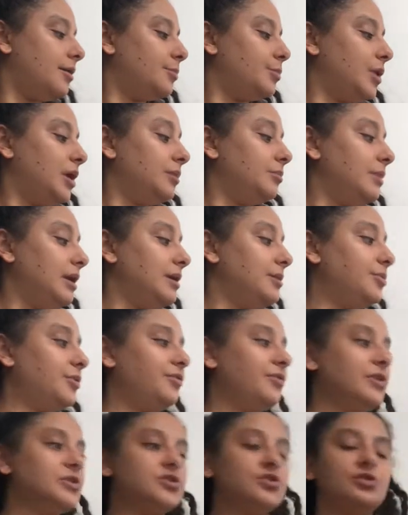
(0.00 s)
In my
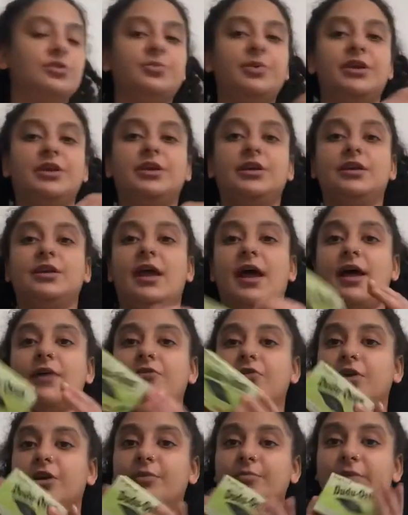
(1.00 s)
professional opinion,
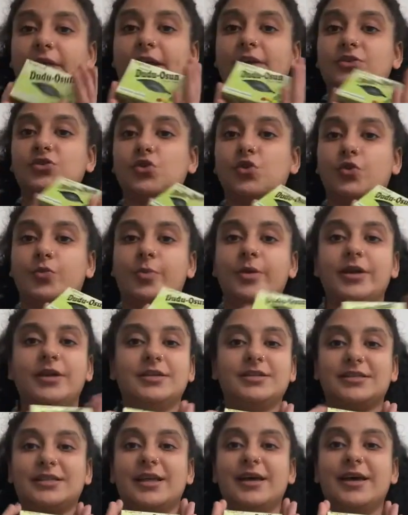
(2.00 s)
African black soap
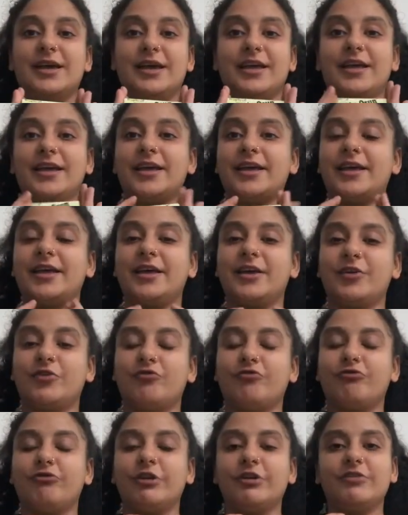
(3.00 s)
is like
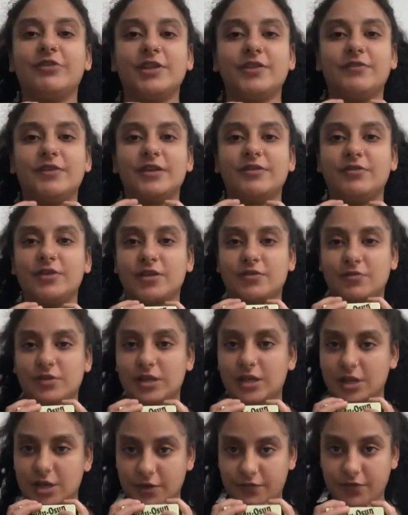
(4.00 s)
really
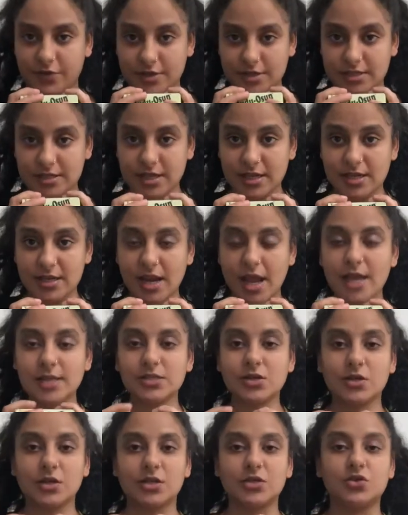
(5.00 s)
good for the skin, as
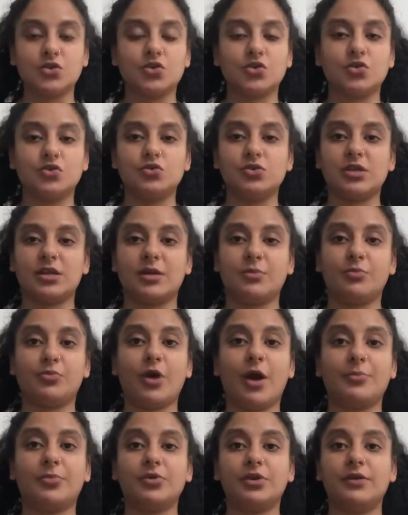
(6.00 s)
long as you're using it
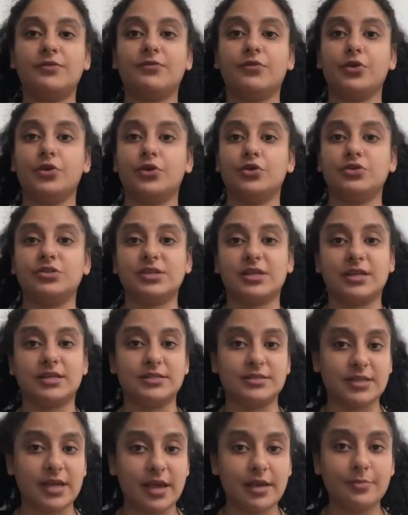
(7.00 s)
properly for your skin
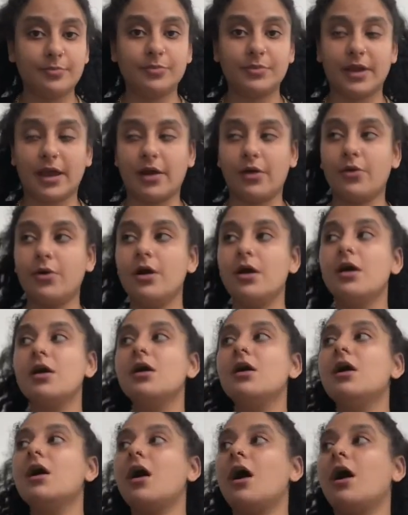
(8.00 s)
type.
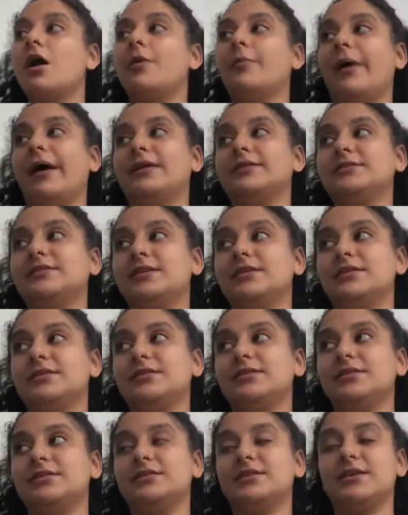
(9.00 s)
Now, I say this
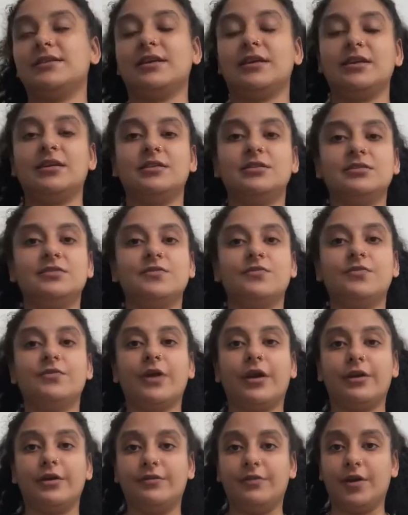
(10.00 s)
to say that it is
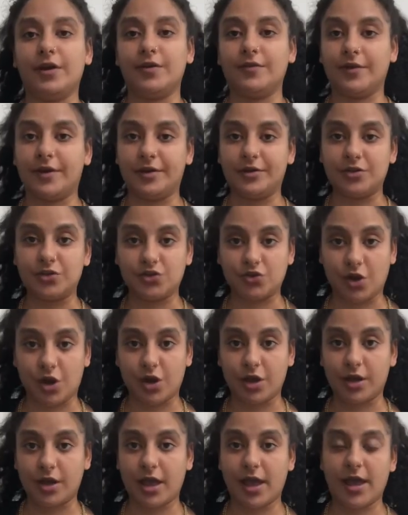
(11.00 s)
very
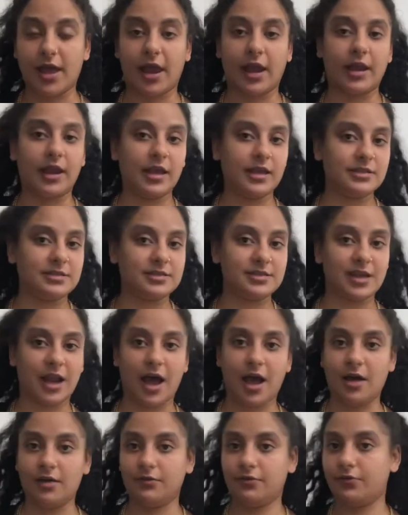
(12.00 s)
strong, and it's
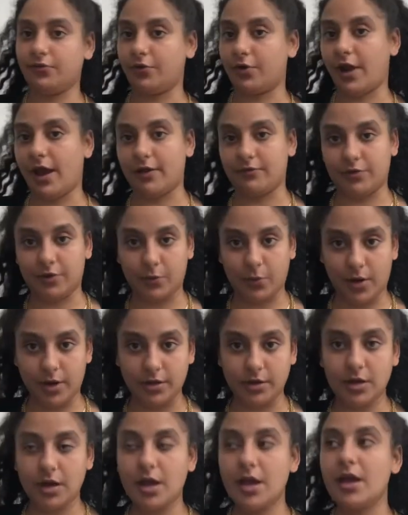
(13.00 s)
not for everyone,
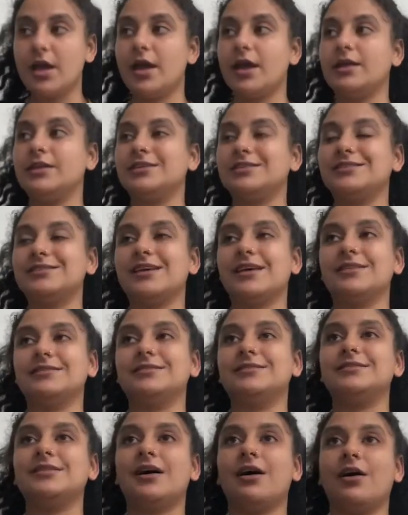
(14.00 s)
in a
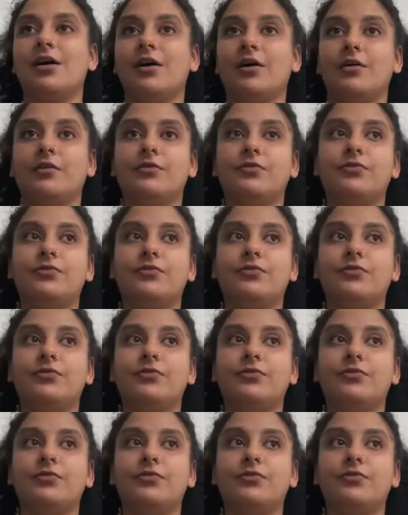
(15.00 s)
sense of